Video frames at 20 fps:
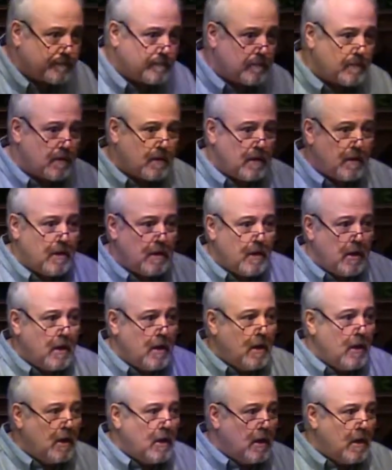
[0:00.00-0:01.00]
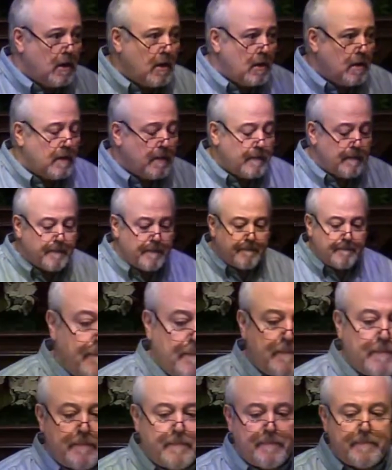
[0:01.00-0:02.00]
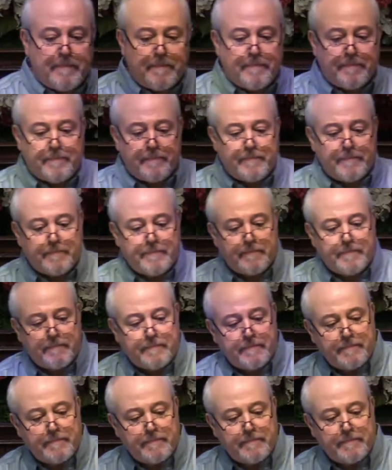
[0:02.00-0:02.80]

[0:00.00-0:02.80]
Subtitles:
Nobody speaks.